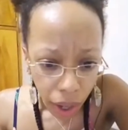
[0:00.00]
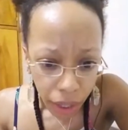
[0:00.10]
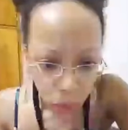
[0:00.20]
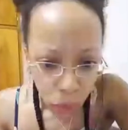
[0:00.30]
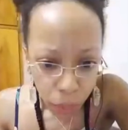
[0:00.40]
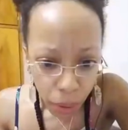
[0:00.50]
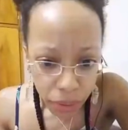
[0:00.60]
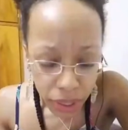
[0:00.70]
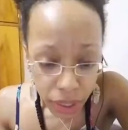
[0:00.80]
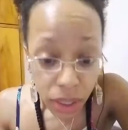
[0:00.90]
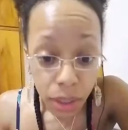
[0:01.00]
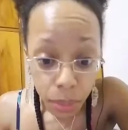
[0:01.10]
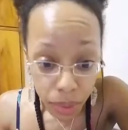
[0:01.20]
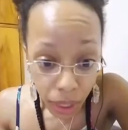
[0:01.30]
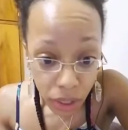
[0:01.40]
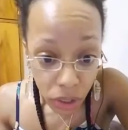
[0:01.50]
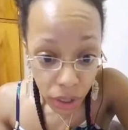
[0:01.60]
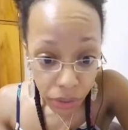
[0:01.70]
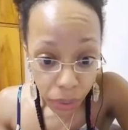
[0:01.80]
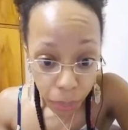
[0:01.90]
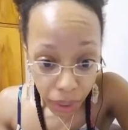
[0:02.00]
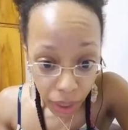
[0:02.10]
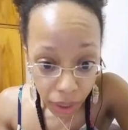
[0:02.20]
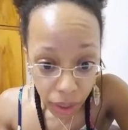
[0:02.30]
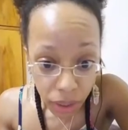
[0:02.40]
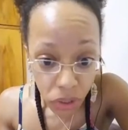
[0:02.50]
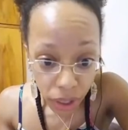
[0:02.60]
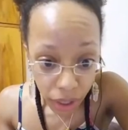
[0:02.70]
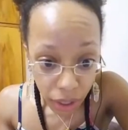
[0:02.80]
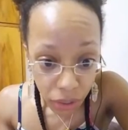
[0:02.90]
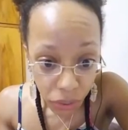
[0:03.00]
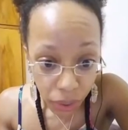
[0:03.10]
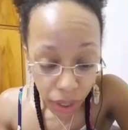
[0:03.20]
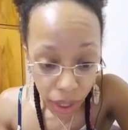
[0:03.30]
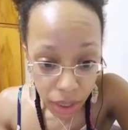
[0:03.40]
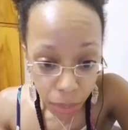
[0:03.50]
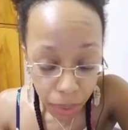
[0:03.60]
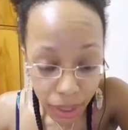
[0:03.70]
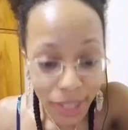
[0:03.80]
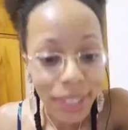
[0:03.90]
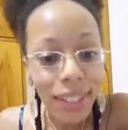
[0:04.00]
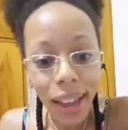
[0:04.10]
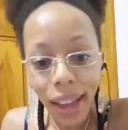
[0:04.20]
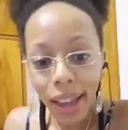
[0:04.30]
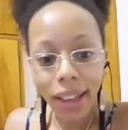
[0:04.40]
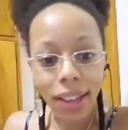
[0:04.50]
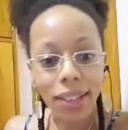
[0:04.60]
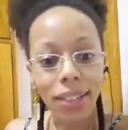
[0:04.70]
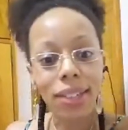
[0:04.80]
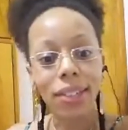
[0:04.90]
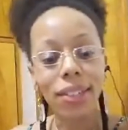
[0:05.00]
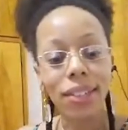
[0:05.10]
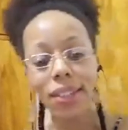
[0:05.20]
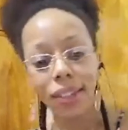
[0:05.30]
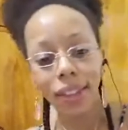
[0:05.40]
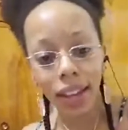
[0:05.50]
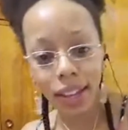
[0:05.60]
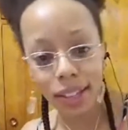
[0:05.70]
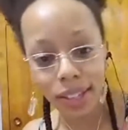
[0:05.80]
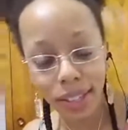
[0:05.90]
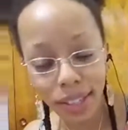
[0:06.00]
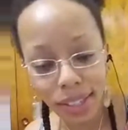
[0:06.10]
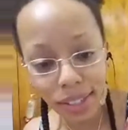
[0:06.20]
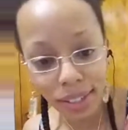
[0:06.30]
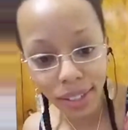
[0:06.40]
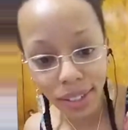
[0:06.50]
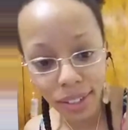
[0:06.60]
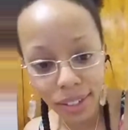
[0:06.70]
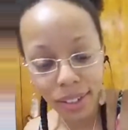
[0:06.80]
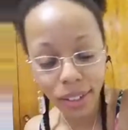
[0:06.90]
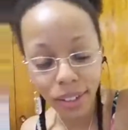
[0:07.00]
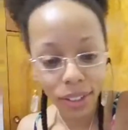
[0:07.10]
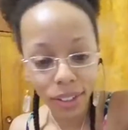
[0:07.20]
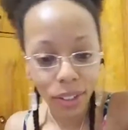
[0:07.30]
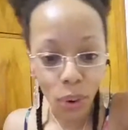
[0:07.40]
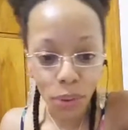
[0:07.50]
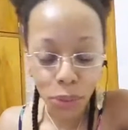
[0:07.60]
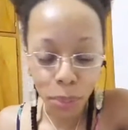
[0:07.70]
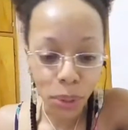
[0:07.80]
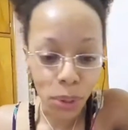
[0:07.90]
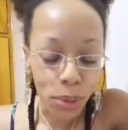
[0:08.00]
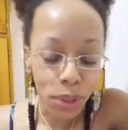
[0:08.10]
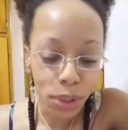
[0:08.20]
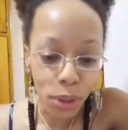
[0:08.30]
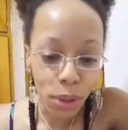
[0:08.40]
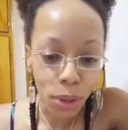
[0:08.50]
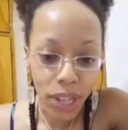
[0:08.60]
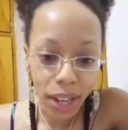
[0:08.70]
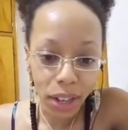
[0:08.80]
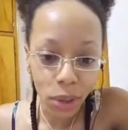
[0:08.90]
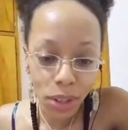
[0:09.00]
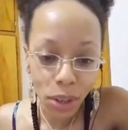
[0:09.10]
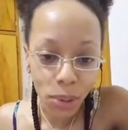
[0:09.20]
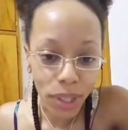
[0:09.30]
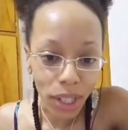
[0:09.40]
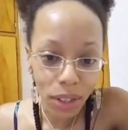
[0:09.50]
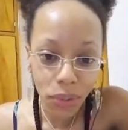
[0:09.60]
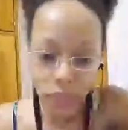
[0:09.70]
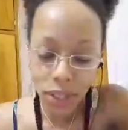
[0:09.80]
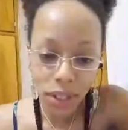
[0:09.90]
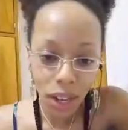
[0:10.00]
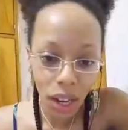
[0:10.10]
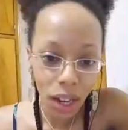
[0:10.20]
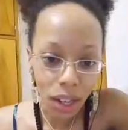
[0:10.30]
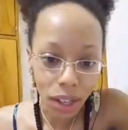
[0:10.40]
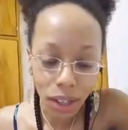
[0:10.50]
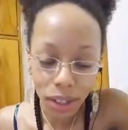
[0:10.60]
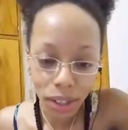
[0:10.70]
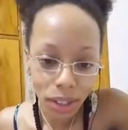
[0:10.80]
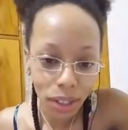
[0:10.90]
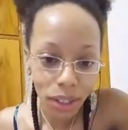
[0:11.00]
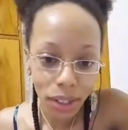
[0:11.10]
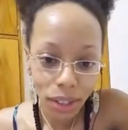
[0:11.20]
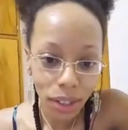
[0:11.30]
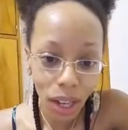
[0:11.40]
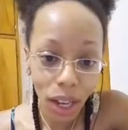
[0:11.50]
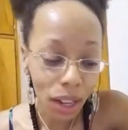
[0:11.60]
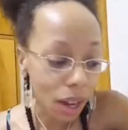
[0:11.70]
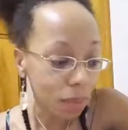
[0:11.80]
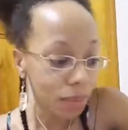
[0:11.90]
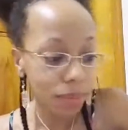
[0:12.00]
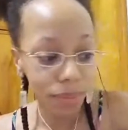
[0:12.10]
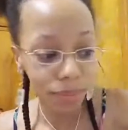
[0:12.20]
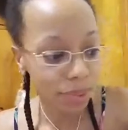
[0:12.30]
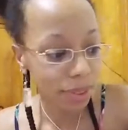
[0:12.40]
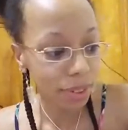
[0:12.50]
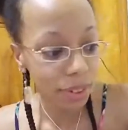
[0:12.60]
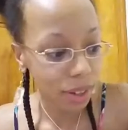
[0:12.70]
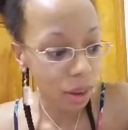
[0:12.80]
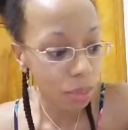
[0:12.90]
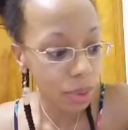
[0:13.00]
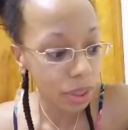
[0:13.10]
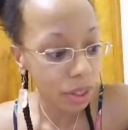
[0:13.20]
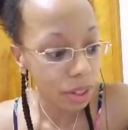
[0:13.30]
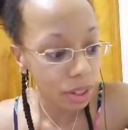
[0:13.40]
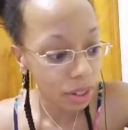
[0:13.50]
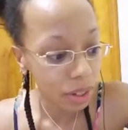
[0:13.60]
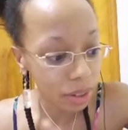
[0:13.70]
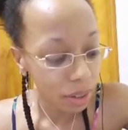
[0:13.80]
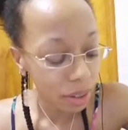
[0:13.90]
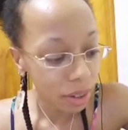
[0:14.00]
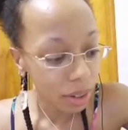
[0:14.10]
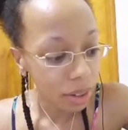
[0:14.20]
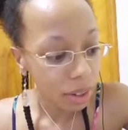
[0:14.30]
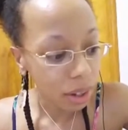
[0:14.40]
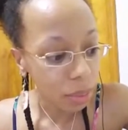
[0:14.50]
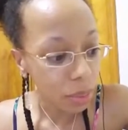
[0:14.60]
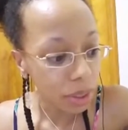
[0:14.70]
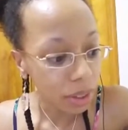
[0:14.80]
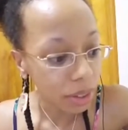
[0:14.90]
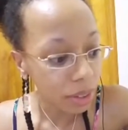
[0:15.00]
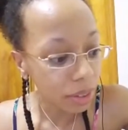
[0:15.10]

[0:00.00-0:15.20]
I adore both systems. HD for the mechanics, Gene Keys for the contemplation. Yes. Yes. Going from those shadows to those gifts. Yeah. Yeah, I'm with it. I'm with it.